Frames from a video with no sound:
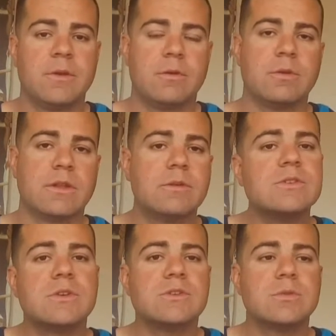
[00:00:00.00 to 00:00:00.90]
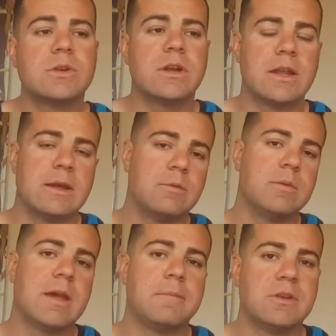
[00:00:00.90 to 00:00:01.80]
or what their results were, and I will
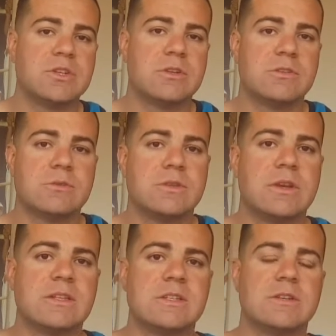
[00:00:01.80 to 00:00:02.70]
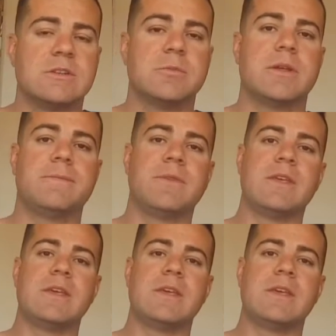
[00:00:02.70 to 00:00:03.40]
be happy to share those with you guys here in a little bit.